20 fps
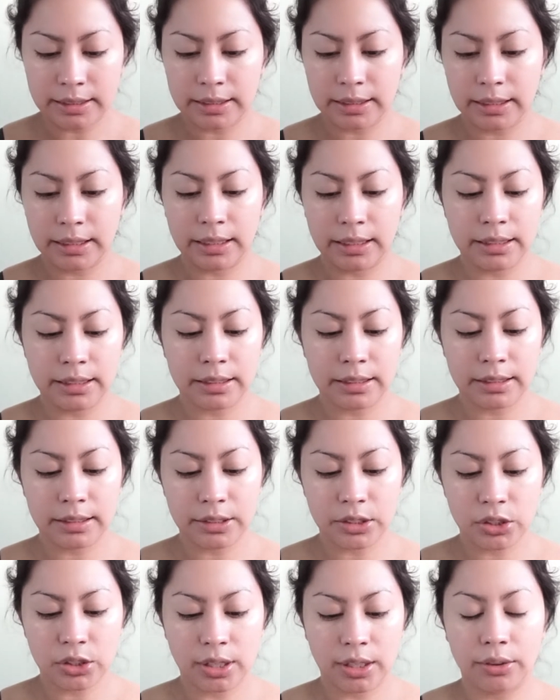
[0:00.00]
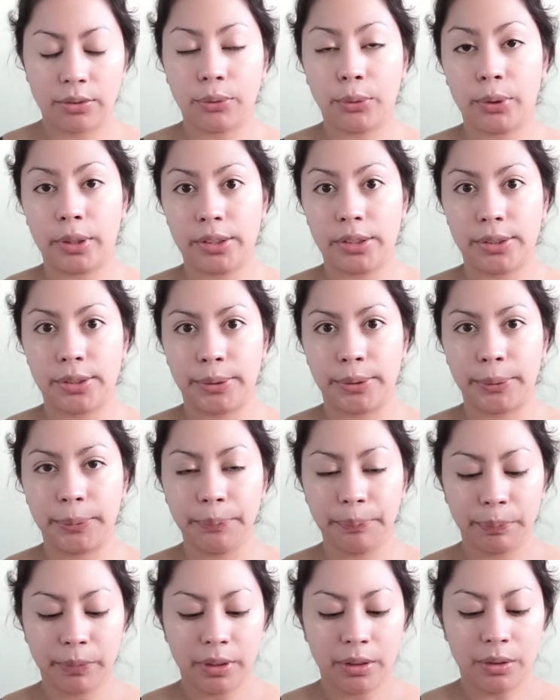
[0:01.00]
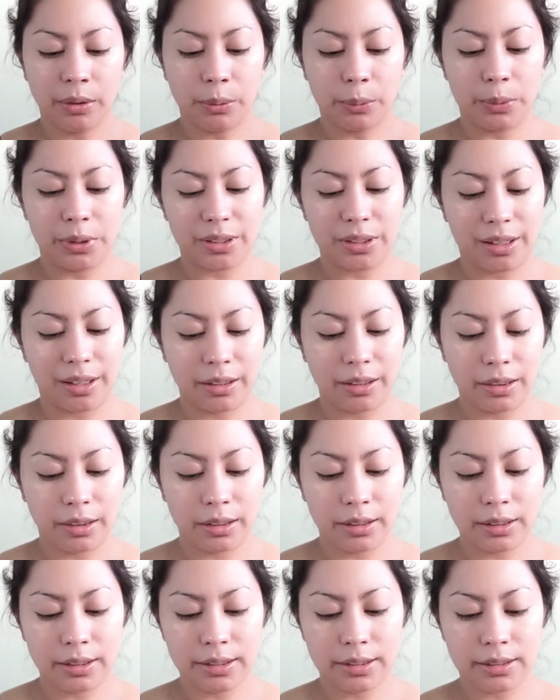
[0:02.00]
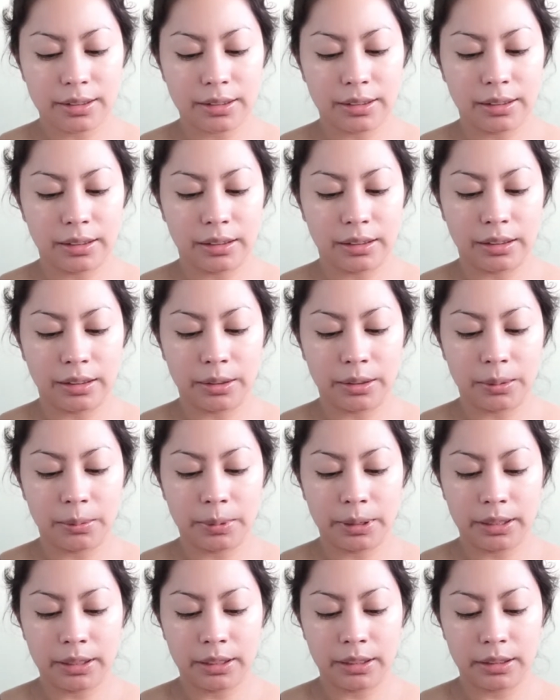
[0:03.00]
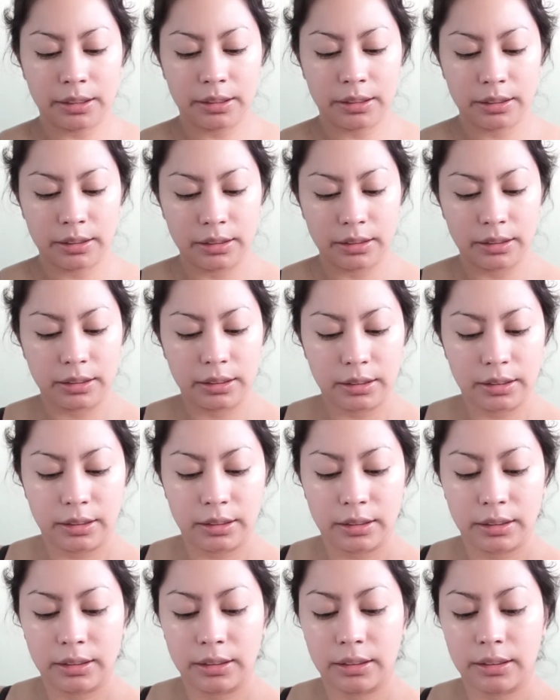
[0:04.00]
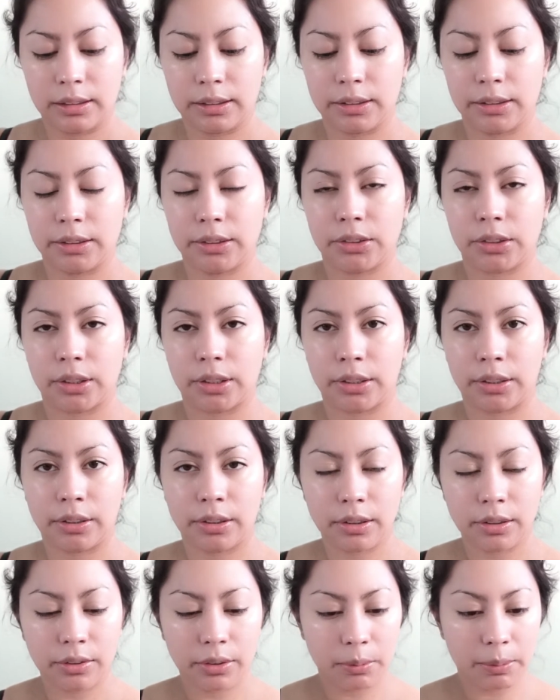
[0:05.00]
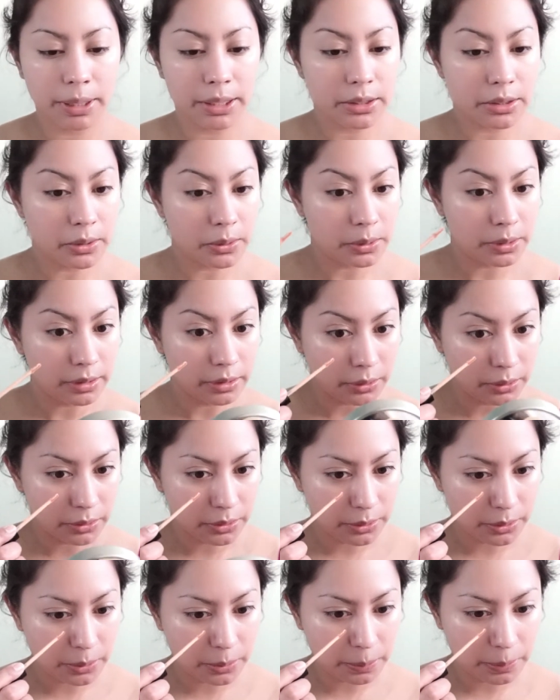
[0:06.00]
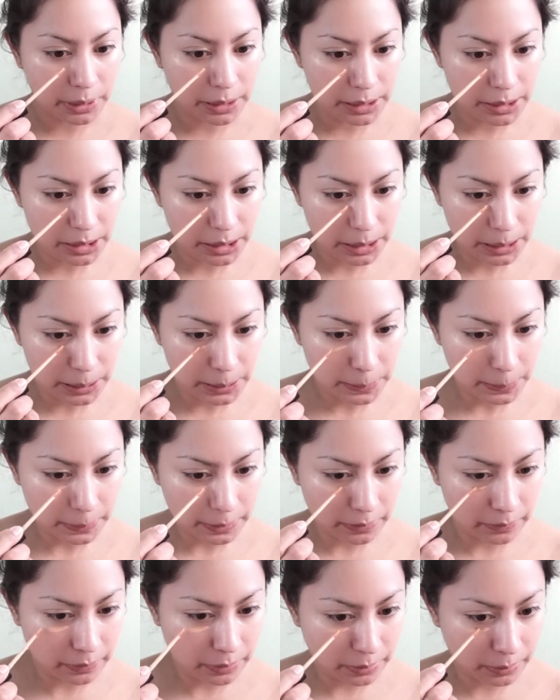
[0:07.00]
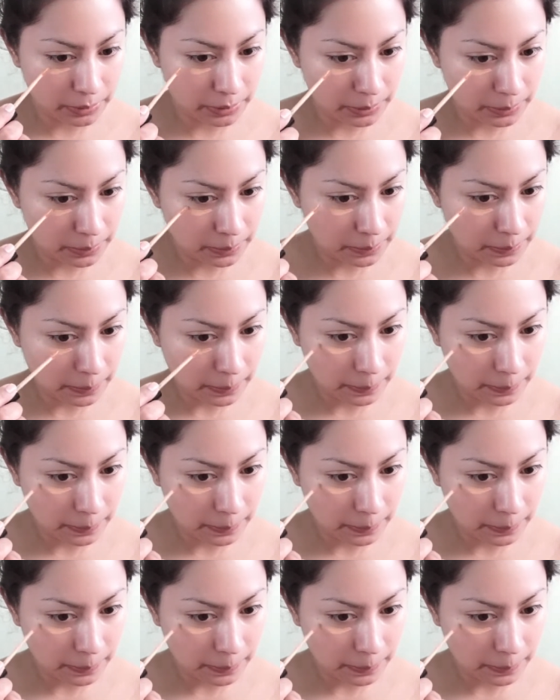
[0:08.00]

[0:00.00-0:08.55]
it is in the shade 42, which I think it's a little bit darker for my tone, a little too peachy, if you will.